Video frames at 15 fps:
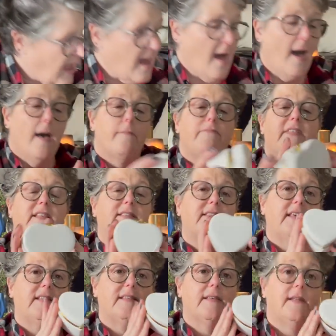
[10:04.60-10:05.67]
Um, this
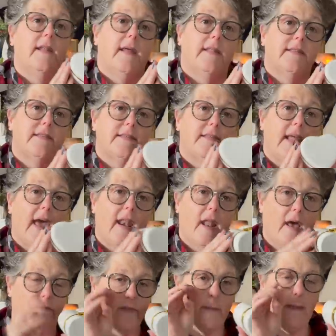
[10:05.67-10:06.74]
season, instead
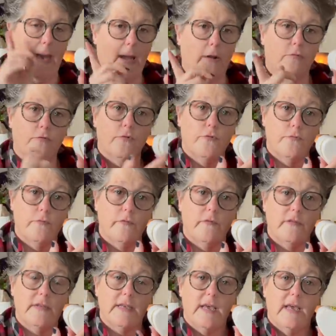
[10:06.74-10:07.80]
of the
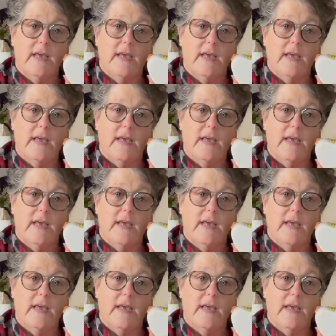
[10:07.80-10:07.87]
macaroons,